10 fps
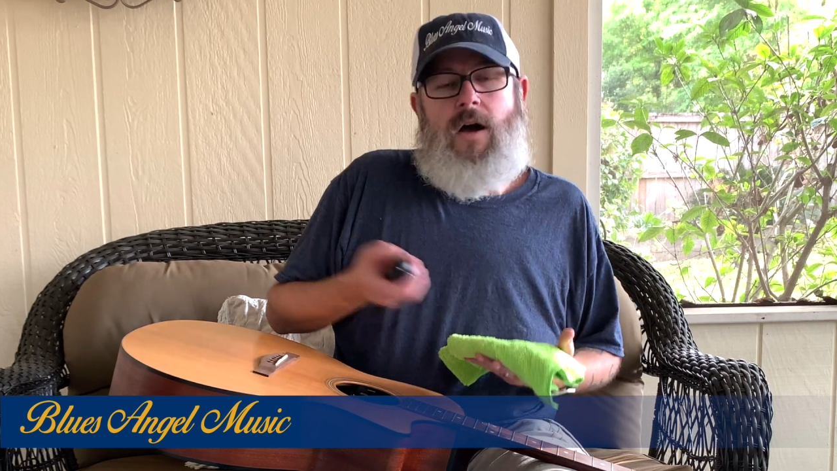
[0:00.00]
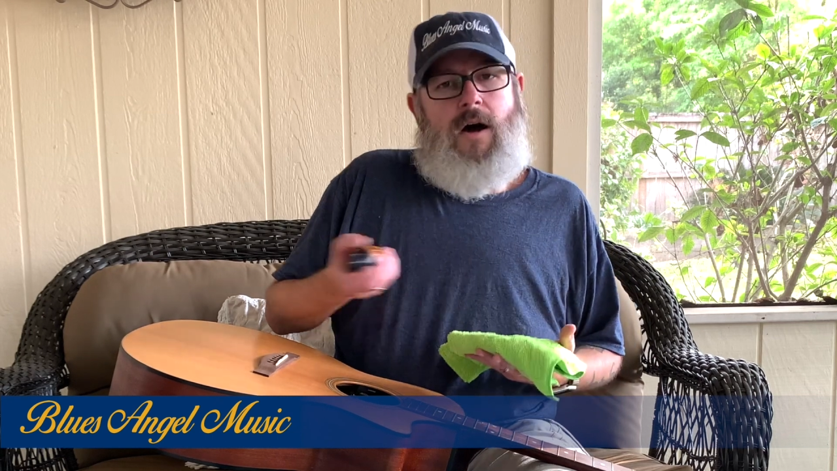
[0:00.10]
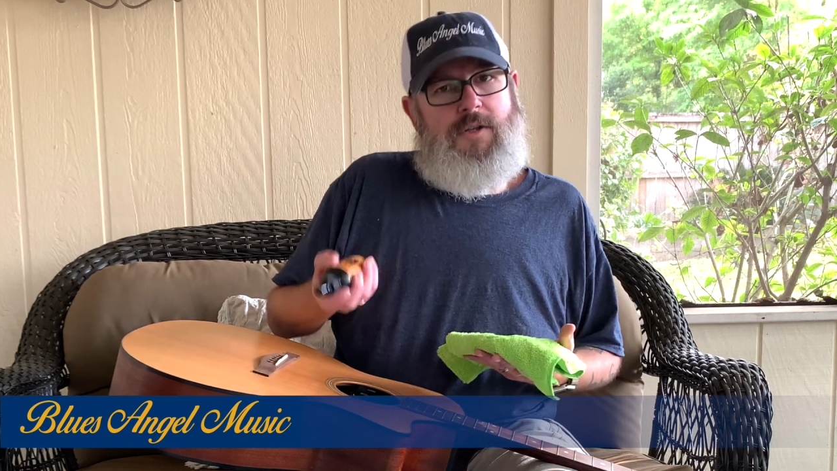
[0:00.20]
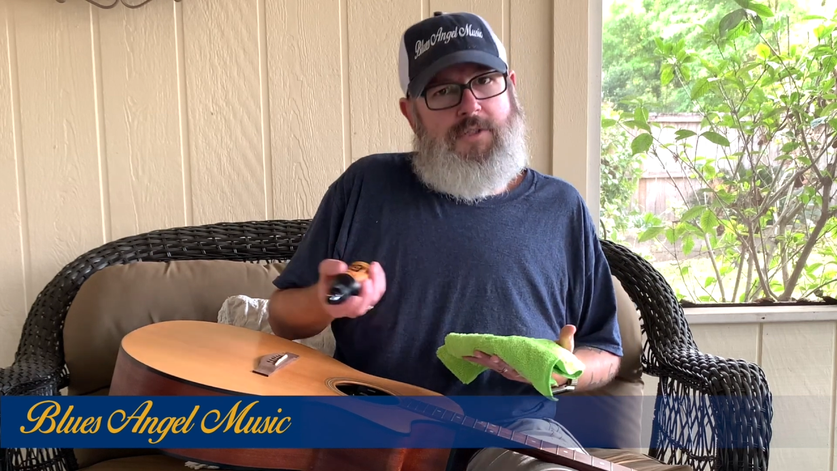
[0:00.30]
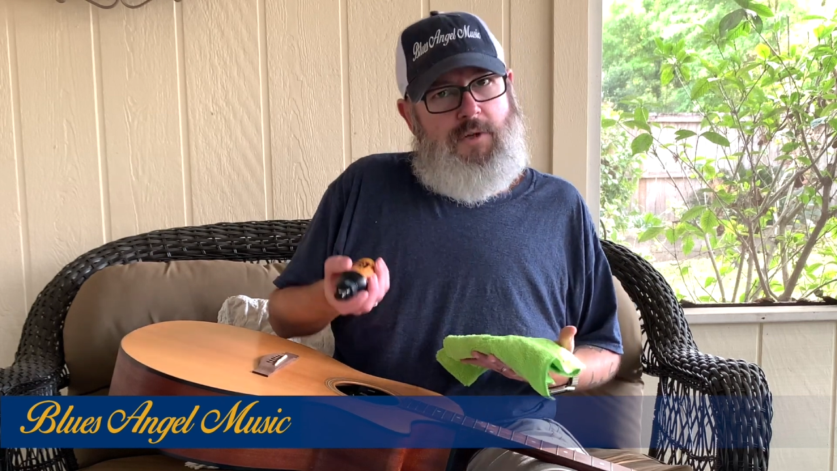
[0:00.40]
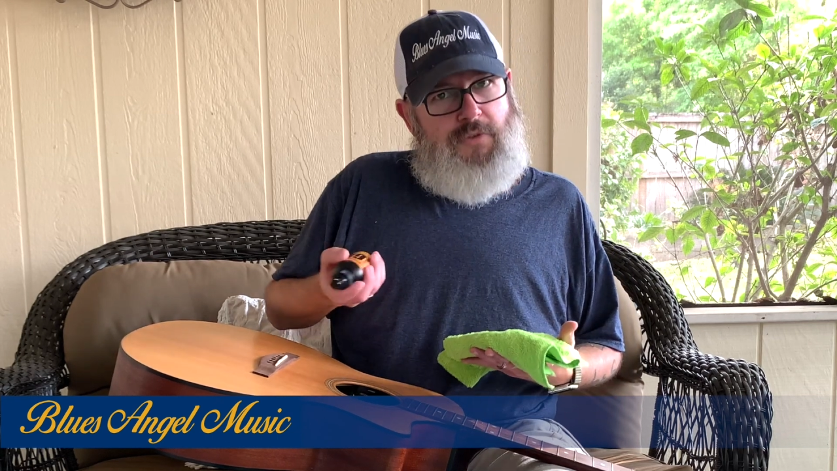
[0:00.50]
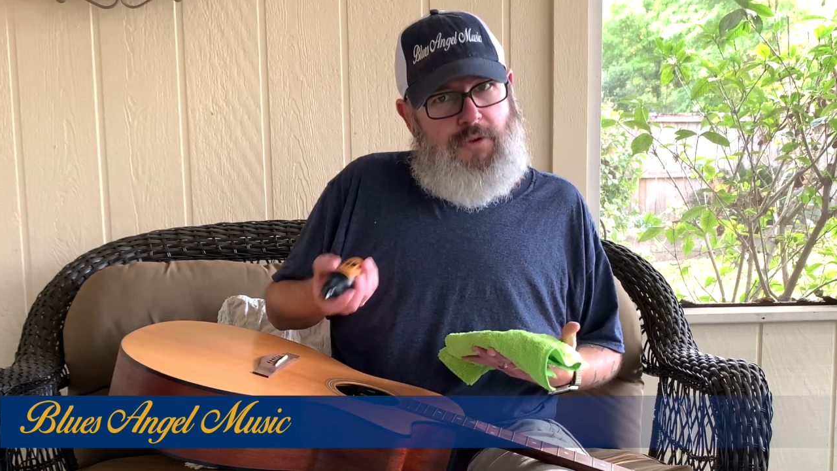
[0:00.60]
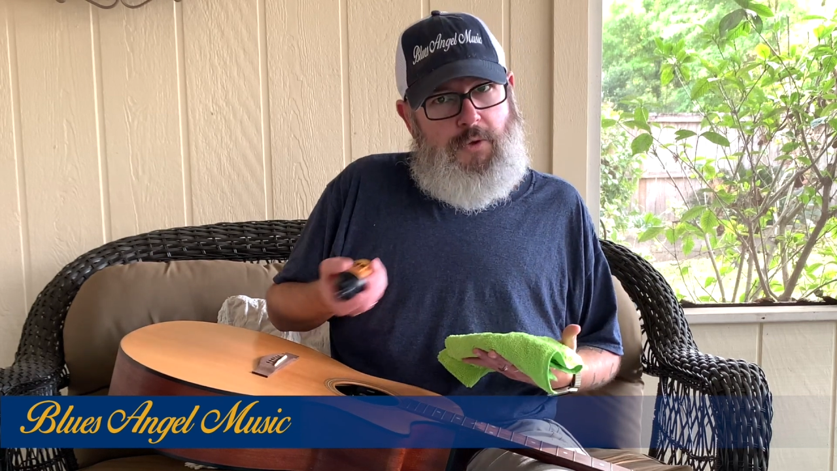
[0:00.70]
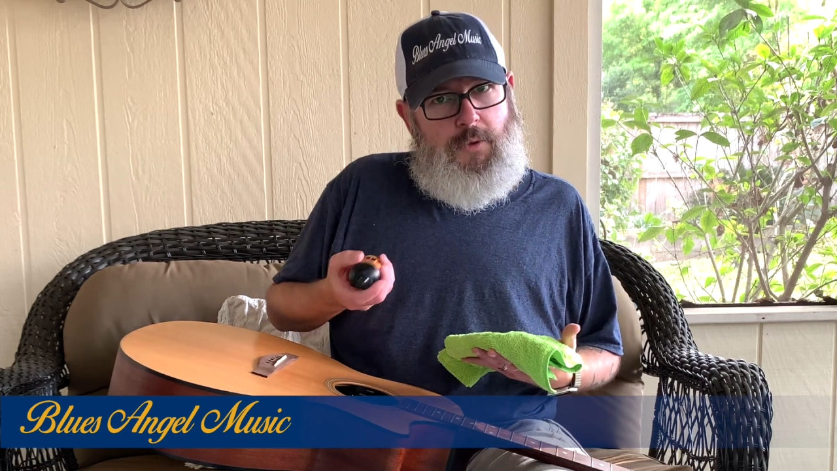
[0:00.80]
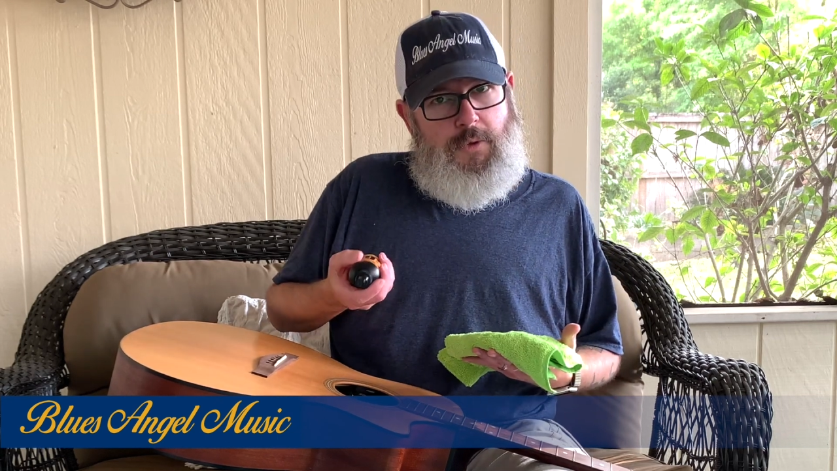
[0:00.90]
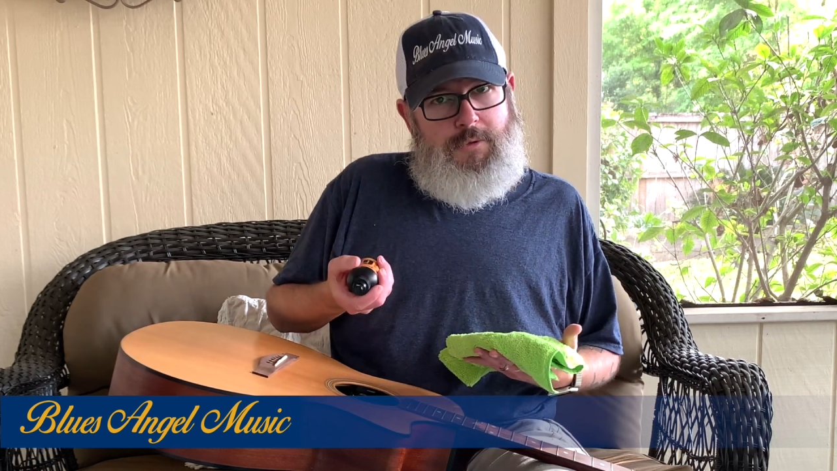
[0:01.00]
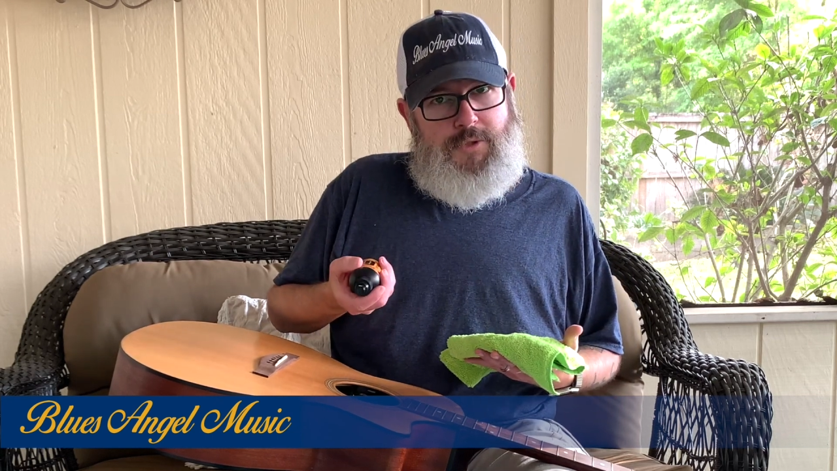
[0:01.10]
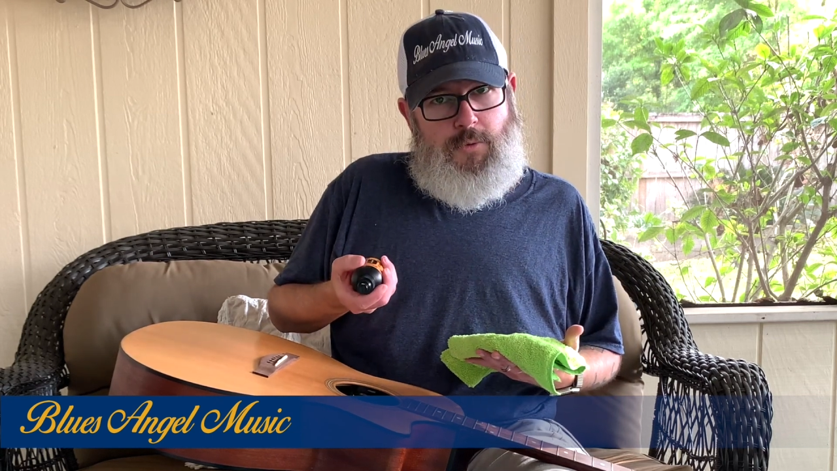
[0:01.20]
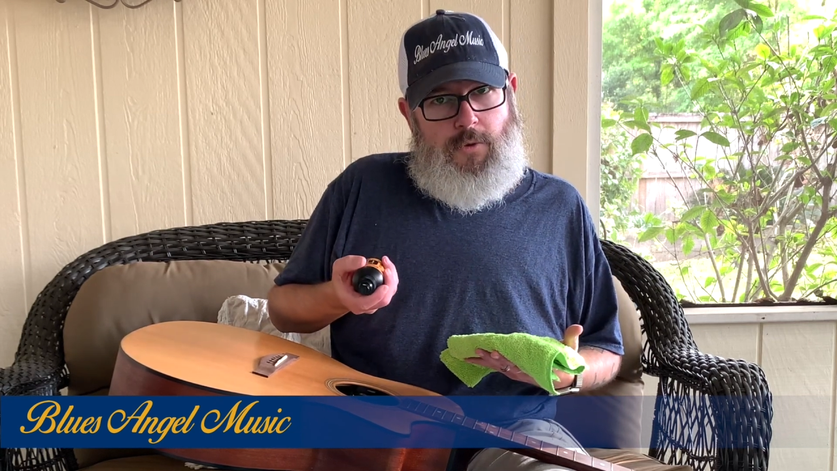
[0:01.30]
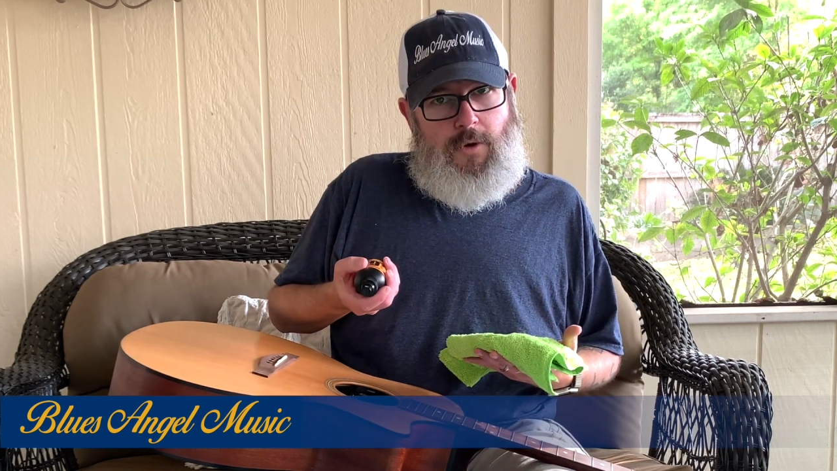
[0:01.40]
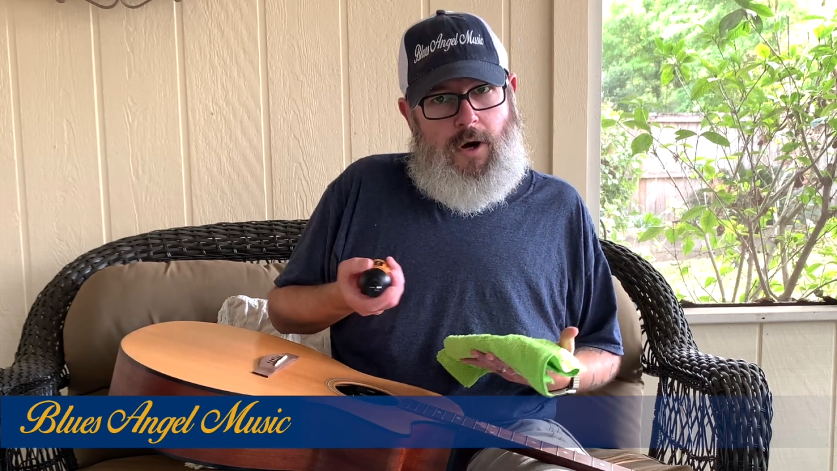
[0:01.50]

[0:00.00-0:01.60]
Also, if you do use your